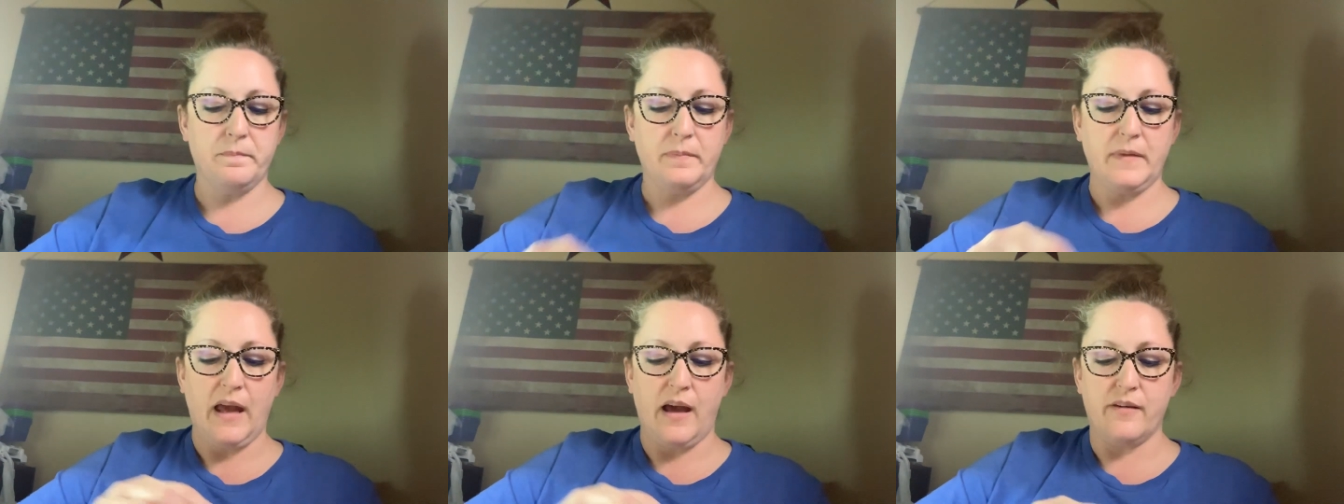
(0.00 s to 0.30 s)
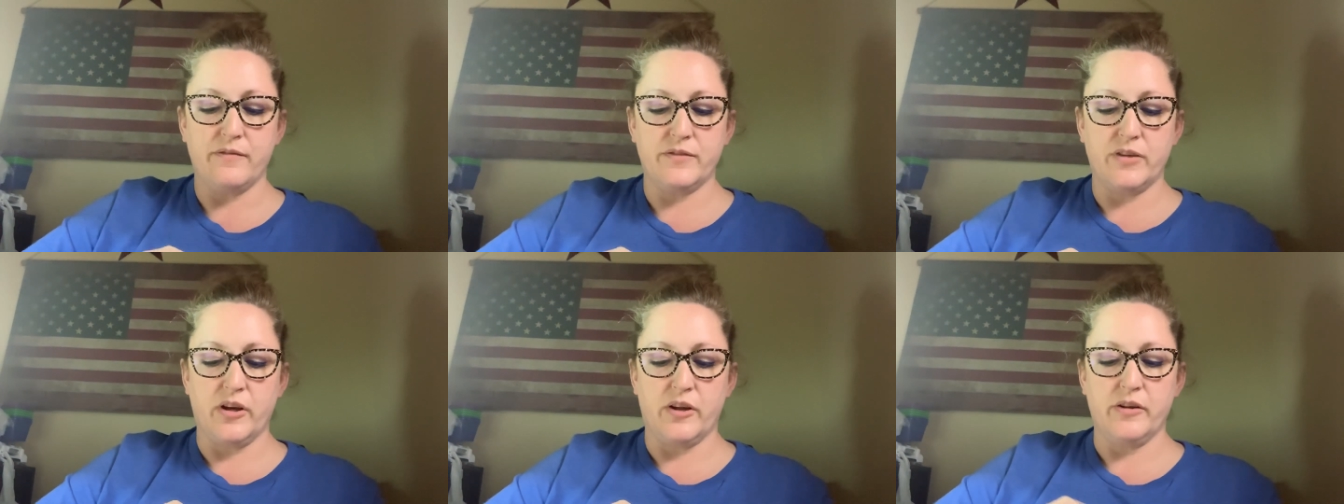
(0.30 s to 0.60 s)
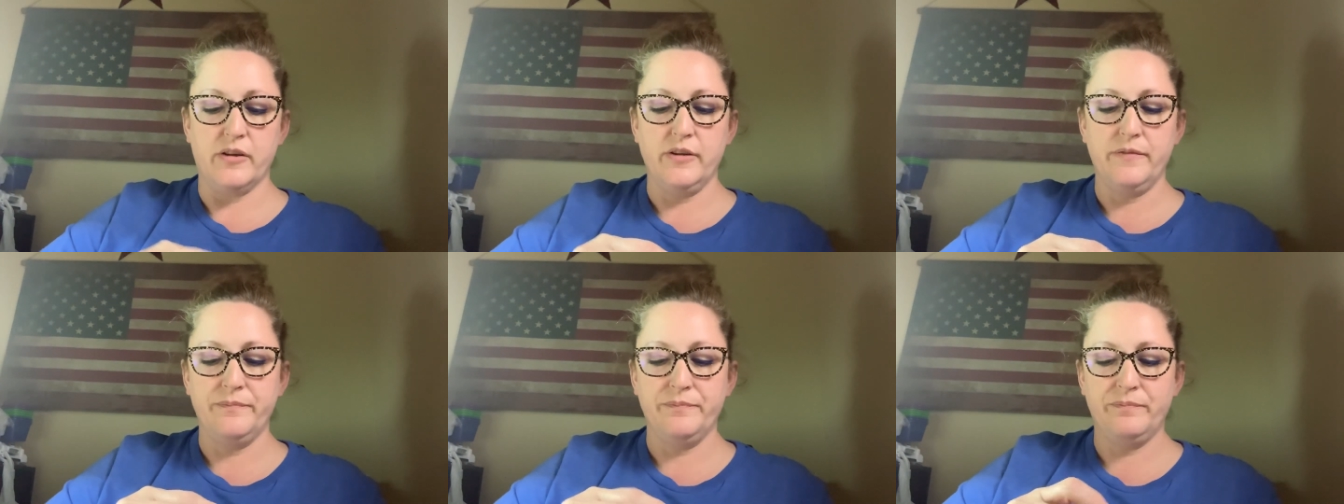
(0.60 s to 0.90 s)
half
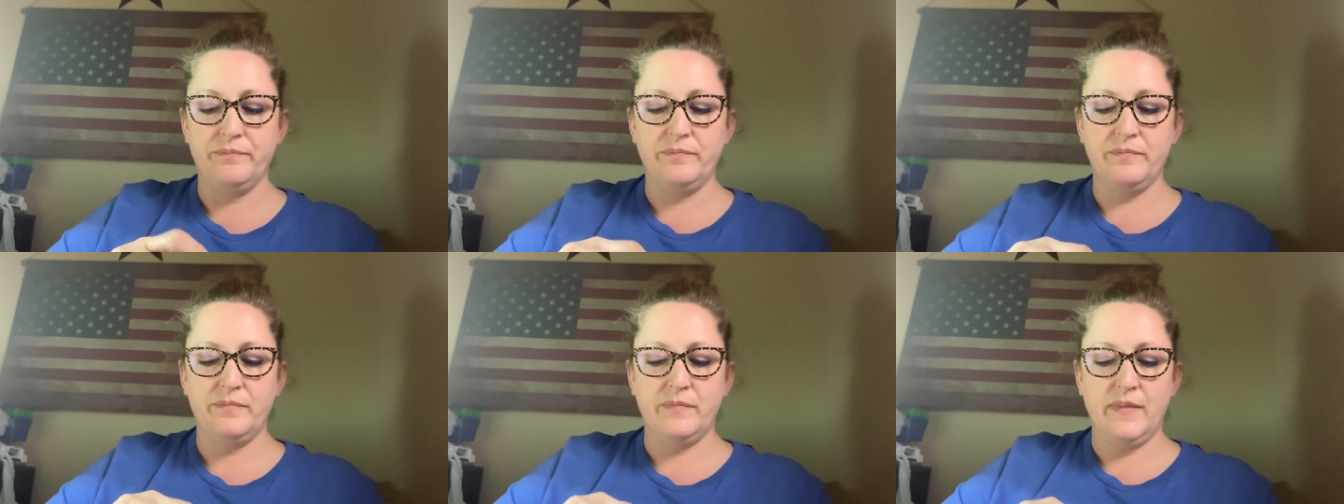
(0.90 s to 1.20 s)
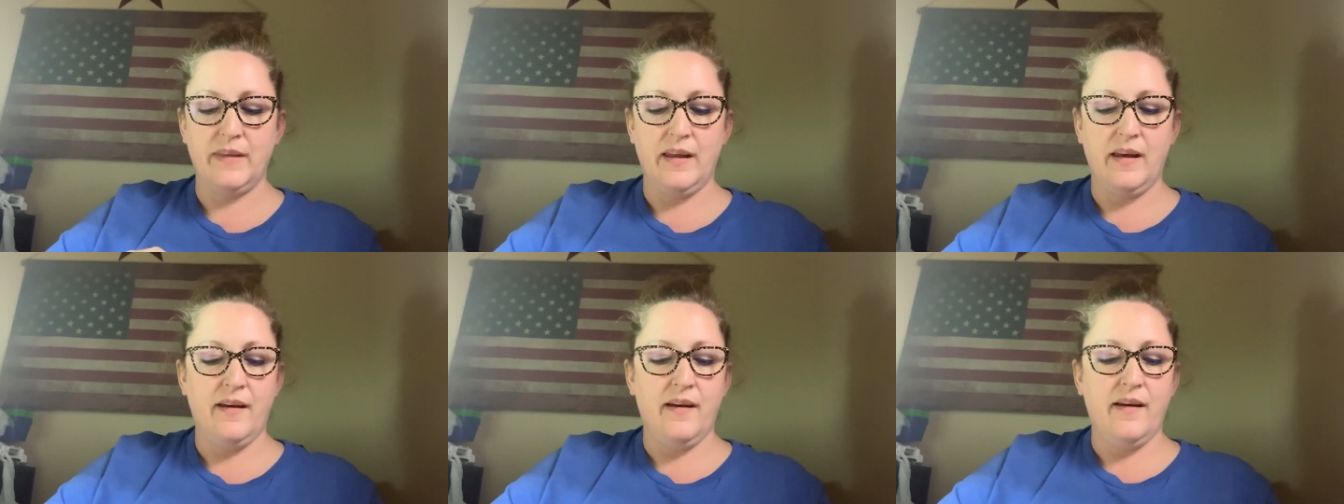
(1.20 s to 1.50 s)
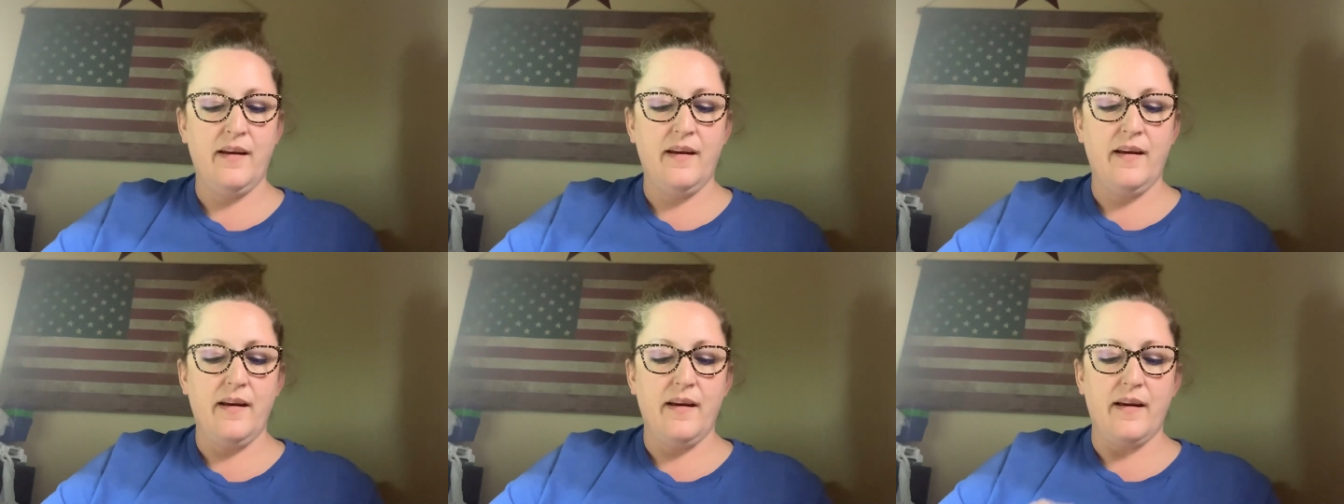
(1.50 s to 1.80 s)
dollar.
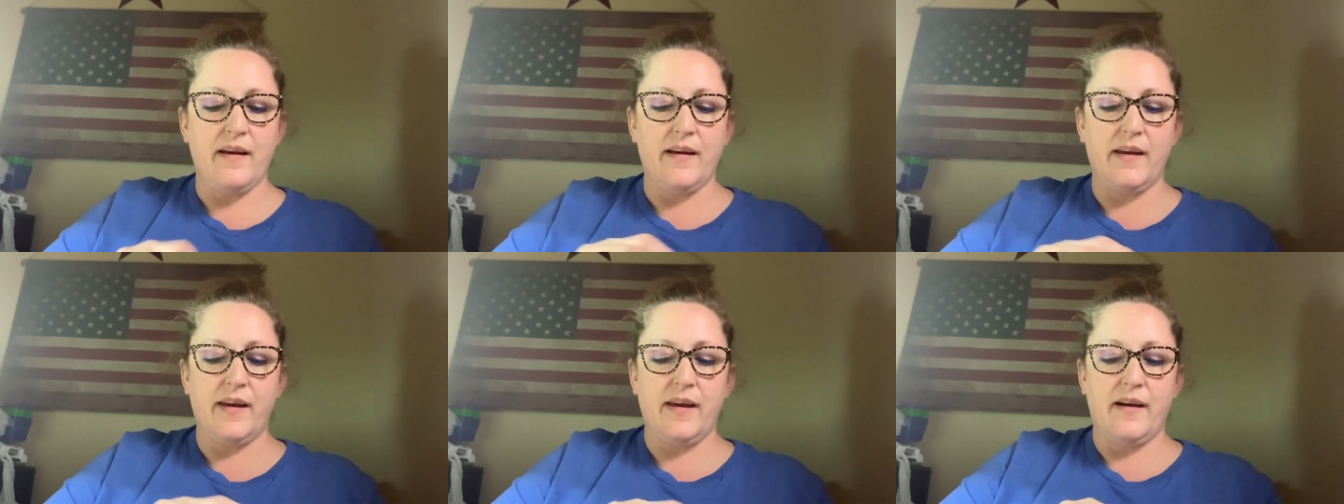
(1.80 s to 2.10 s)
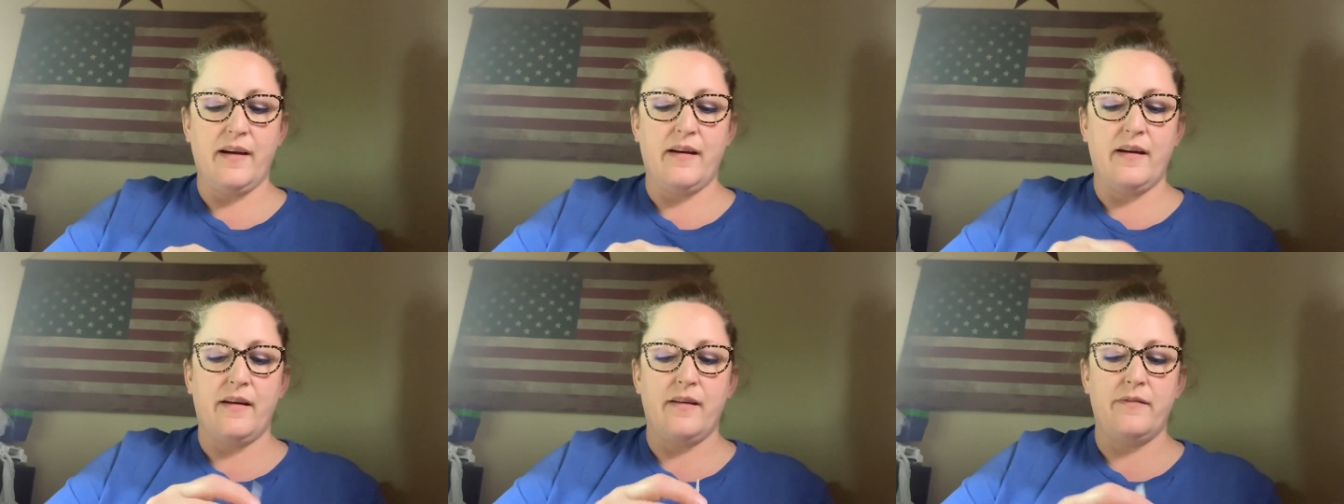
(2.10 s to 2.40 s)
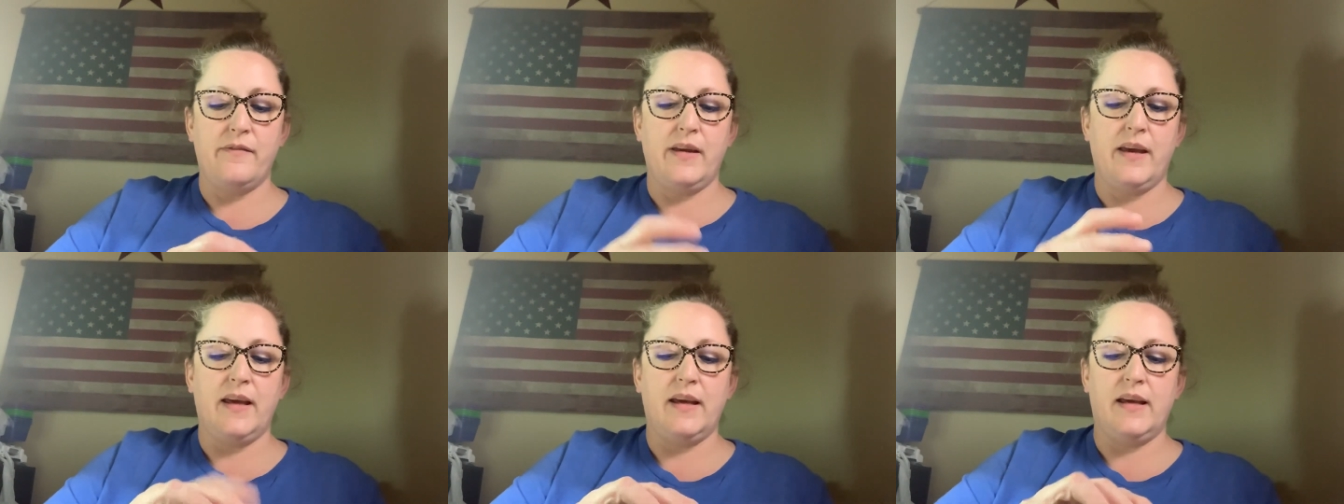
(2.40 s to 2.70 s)
I
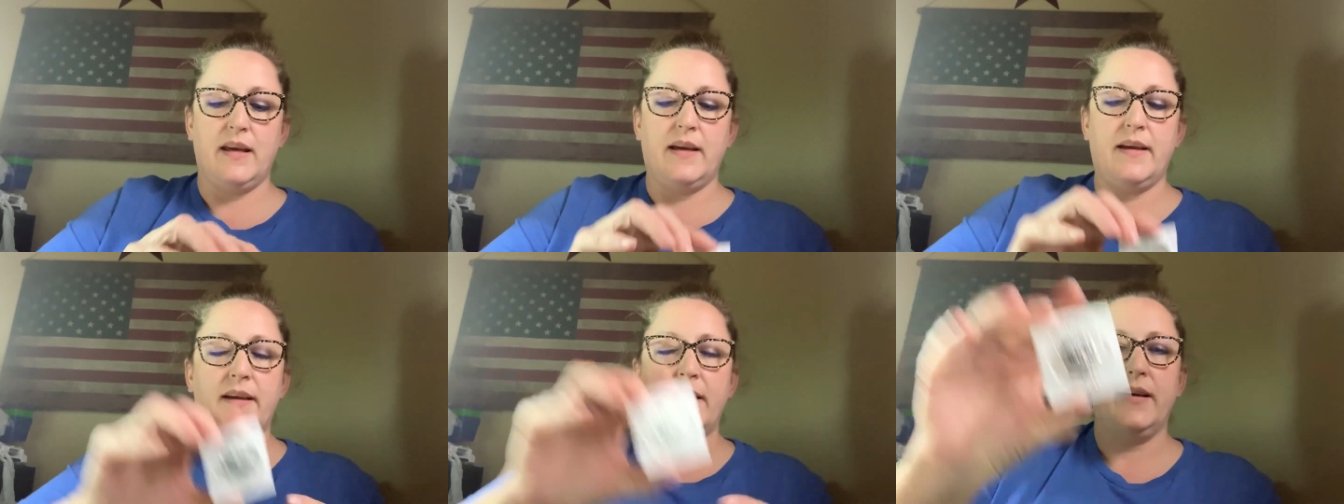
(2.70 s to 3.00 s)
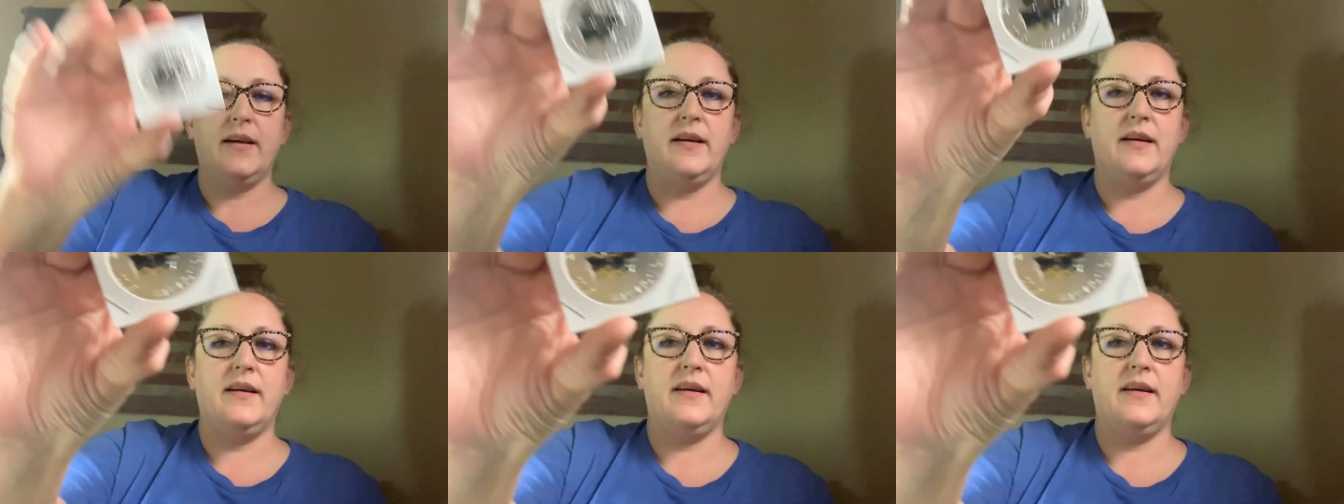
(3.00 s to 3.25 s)
have a